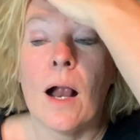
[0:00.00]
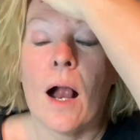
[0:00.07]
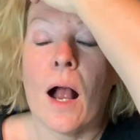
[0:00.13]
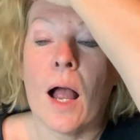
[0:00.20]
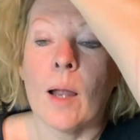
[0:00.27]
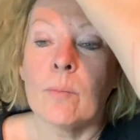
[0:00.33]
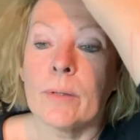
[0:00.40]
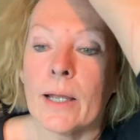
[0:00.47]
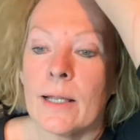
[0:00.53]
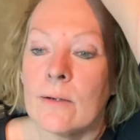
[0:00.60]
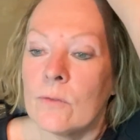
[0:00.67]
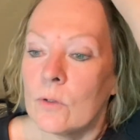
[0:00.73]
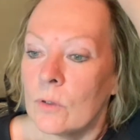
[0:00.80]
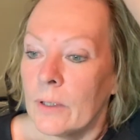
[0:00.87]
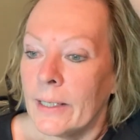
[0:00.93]
I'm kind of
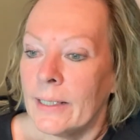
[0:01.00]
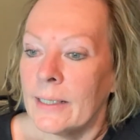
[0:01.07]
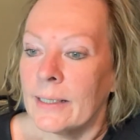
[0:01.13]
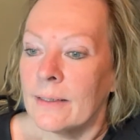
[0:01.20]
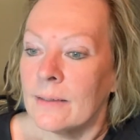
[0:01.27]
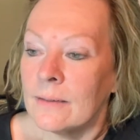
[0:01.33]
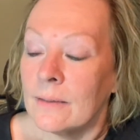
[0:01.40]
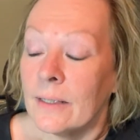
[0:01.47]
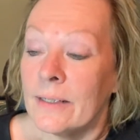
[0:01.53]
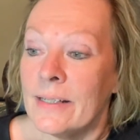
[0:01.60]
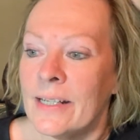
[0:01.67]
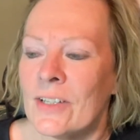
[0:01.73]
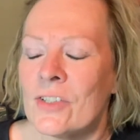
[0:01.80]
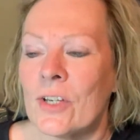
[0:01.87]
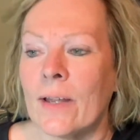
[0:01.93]
creating a
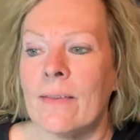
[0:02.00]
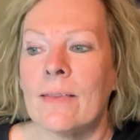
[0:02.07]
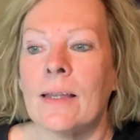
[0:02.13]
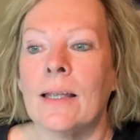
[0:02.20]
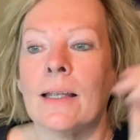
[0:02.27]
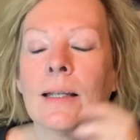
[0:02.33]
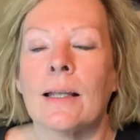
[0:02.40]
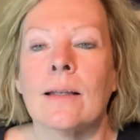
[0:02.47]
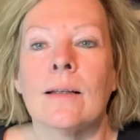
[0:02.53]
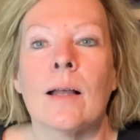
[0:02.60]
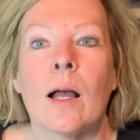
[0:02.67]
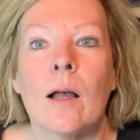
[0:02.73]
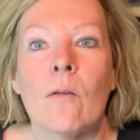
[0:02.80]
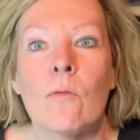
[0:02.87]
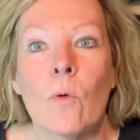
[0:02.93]
niche, I think,
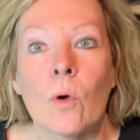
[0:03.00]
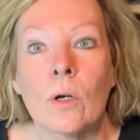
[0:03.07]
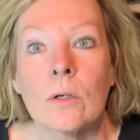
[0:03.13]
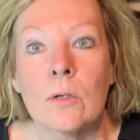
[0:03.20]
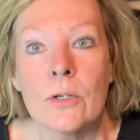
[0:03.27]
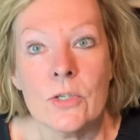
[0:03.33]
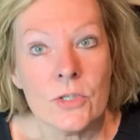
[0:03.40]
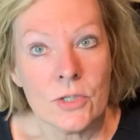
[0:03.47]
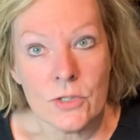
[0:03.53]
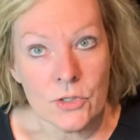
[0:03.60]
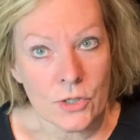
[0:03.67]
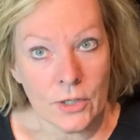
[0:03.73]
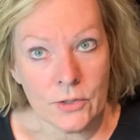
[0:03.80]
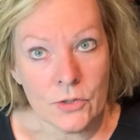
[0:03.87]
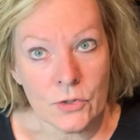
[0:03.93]
for Christian
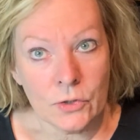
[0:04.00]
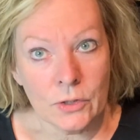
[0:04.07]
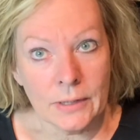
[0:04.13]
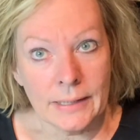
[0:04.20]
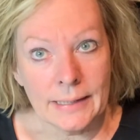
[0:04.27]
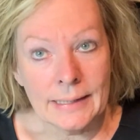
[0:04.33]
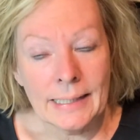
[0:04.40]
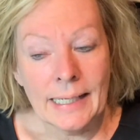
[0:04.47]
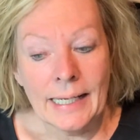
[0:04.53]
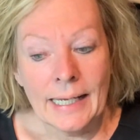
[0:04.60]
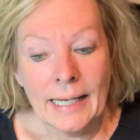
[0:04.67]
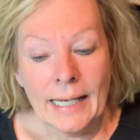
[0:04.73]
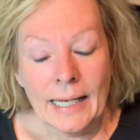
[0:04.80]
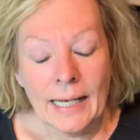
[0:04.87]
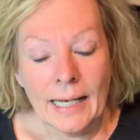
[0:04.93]
junk journaling.
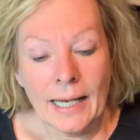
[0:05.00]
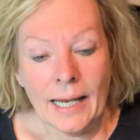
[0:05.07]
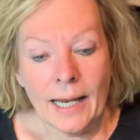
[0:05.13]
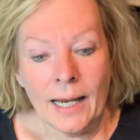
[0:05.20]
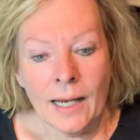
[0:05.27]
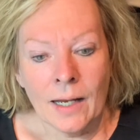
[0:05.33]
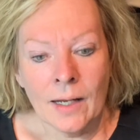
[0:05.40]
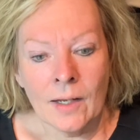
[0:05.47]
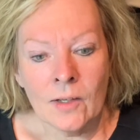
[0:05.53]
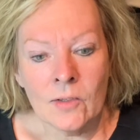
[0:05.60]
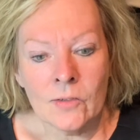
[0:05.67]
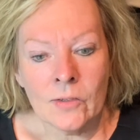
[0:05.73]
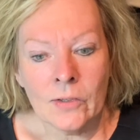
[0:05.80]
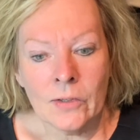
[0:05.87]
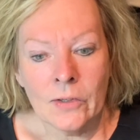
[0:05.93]

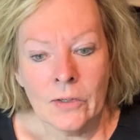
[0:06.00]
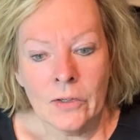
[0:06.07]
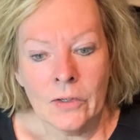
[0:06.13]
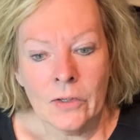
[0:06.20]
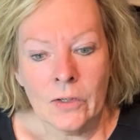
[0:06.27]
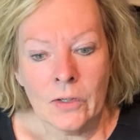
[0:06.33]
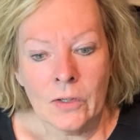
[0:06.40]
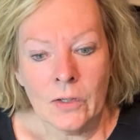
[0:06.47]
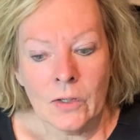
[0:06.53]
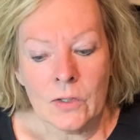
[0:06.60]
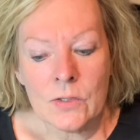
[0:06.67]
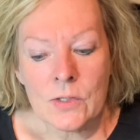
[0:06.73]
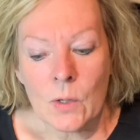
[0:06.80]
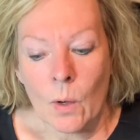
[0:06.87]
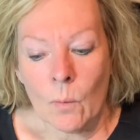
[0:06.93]
And
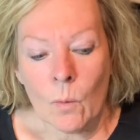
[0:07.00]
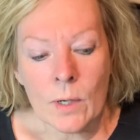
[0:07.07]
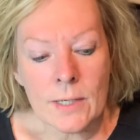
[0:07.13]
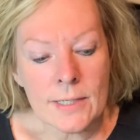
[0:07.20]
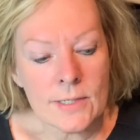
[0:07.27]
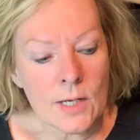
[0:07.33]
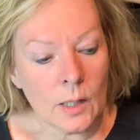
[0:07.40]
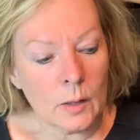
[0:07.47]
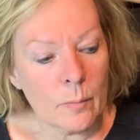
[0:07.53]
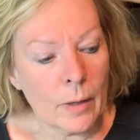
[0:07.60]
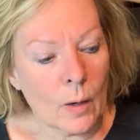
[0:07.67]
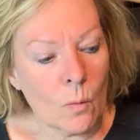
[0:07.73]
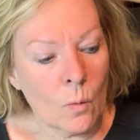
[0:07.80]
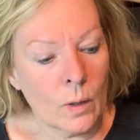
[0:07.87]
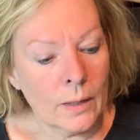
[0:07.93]
so I wanted to talk
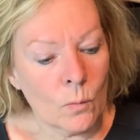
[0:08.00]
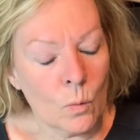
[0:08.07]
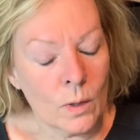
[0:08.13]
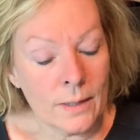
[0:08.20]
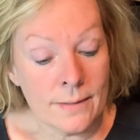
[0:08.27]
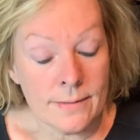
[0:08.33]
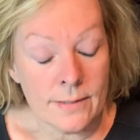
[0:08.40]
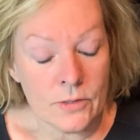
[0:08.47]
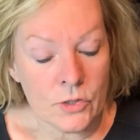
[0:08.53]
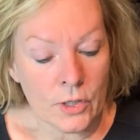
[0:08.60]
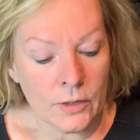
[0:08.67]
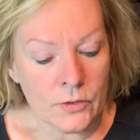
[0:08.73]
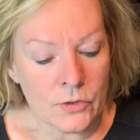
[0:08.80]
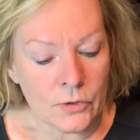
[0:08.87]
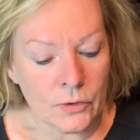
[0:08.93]
about what is a
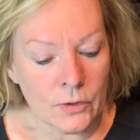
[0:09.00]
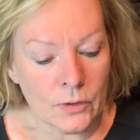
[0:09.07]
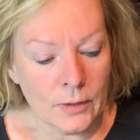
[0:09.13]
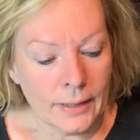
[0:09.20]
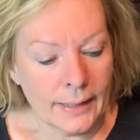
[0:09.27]
junk journal.